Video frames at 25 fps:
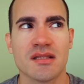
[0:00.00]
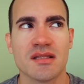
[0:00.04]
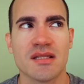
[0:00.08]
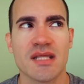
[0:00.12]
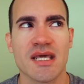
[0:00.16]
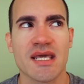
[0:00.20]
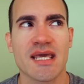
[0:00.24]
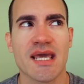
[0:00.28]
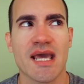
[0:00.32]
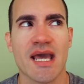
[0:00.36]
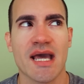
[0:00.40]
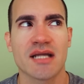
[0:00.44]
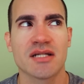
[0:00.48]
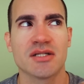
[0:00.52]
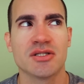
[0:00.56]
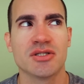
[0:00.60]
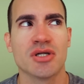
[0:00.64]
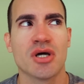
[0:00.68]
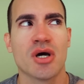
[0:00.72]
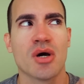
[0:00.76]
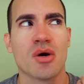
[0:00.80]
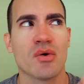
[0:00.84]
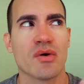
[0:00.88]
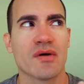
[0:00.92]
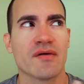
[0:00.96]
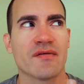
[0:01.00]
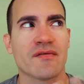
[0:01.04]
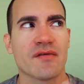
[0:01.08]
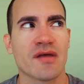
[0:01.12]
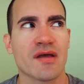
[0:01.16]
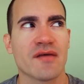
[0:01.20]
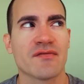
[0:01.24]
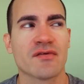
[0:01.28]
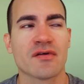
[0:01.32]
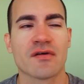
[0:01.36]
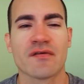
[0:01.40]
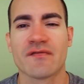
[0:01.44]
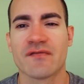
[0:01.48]
they can't know
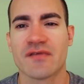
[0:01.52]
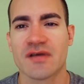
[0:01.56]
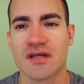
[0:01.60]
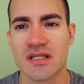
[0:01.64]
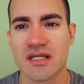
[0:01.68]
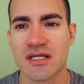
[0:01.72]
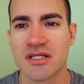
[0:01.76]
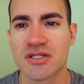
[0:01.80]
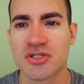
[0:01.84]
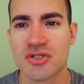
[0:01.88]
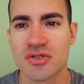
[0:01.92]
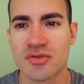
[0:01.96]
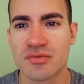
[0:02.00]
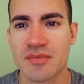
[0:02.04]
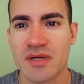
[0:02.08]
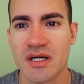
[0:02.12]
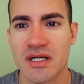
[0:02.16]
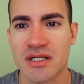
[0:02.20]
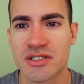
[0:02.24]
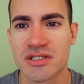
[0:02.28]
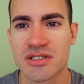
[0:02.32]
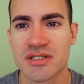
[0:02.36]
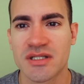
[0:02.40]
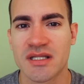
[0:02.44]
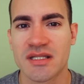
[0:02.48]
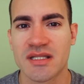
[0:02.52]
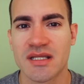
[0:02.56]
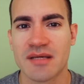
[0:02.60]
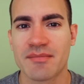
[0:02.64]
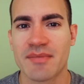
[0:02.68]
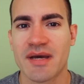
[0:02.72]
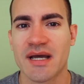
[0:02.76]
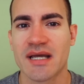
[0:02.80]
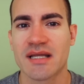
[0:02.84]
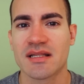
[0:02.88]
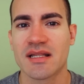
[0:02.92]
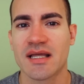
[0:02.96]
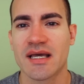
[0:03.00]
if you're feeling too much, then they
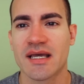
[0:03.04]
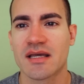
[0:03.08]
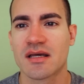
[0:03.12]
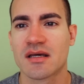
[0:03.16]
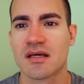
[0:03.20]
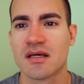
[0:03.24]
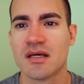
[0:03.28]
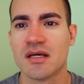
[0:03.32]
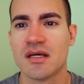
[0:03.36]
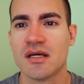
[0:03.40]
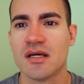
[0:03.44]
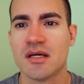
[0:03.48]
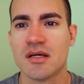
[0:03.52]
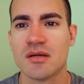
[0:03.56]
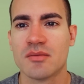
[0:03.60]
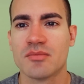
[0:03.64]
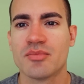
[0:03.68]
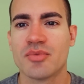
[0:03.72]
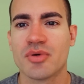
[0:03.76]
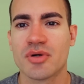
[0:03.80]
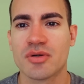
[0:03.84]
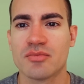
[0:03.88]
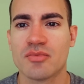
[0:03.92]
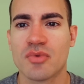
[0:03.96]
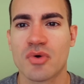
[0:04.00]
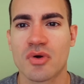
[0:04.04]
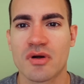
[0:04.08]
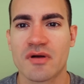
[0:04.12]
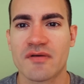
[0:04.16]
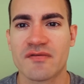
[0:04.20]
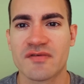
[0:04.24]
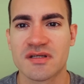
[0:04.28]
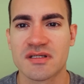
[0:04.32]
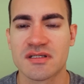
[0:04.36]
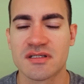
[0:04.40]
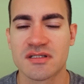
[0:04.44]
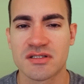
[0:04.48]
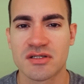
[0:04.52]
might, like, put more
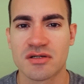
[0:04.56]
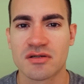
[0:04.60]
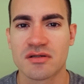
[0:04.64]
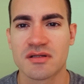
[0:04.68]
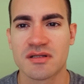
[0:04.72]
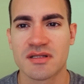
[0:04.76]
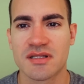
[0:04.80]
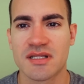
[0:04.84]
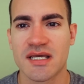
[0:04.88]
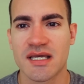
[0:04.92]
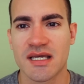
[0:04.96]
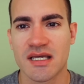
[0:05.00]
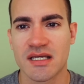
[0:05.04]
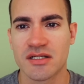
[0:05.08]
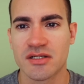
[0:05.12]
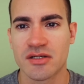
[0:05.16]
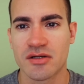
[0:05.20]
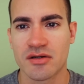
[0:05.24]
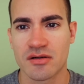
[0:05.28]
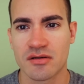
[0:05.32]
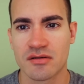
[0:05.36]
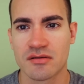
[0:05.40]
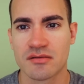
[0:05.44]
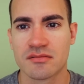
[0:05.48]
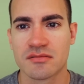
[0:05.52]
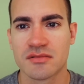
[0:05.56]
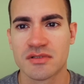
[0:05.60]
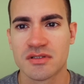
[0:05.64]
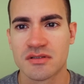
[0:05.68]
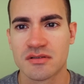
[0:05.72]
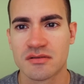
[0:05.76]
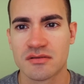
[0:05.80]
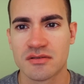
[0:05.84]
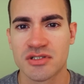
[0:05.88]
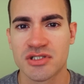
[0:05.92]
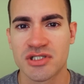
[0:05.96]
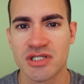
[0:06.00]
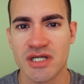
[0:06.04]
of a certain thing in your
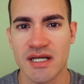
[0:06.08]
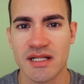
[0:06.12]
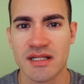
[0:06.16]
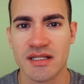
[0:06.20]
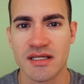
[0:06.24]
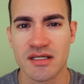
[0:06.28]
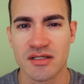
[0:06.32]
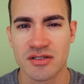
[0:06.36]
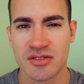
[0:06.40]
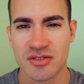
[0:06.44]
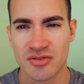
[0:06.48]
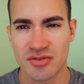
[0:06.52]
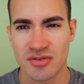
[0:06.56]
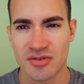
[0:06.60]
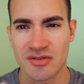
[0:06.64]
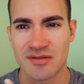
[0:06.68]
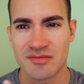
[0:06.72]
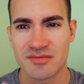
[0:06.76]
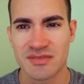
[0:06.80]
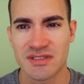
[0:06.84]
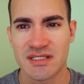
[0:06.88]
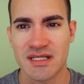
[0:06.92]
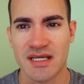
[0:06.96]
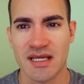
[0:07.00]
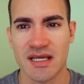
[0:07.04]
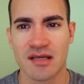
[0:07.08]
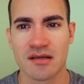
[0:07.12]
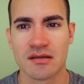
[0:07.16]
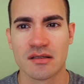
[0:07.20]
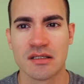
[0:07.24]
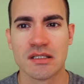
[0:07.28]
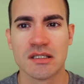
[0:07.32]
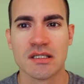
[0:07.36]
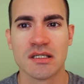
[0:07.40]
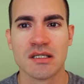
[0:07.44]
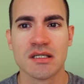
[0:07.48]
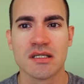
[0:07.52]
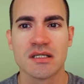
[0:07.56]
jelly, do you know what I'm saying?
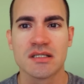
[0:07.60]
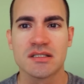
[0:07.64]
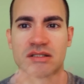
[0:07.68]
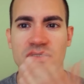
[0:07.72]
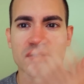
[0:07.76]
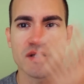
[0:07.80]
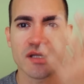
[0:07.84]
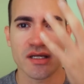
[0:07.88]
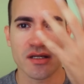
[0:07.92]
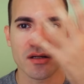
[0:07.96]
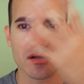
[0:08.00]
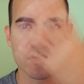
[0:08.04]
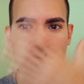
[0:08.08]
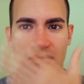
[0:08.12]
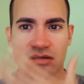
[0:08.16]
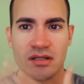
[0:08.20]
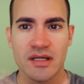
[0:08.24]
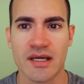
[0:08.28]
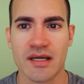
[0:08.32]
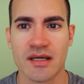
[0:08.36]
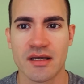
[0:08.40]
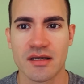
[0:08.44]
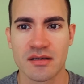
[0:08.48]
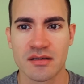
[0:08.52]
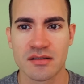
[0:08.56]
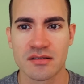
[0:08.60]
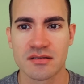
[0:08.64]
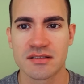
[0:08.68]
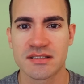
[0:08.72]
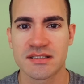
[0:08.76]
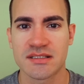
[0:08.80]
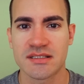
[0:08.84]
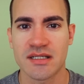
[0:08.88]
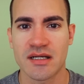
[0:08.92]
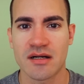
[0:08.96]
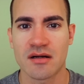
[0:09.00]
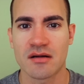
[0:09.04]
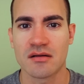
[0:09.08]
So that you're, like,
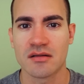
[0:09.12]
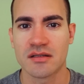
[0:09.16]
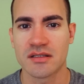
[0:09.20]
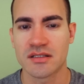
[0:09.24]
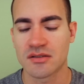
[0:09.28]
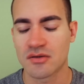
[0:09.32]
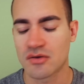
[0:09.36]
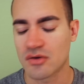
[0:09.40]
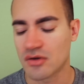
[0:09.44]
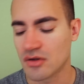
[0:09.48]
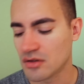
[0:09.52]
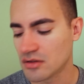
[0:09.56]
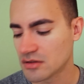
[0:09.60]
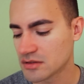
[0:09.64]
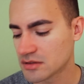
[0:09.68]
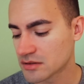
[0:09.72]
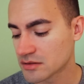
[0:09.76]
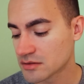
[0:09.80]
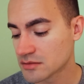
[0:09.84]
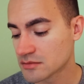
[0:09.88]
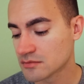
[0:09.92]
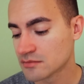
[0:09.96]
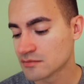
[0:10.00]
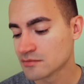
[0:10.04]
sterile and cold.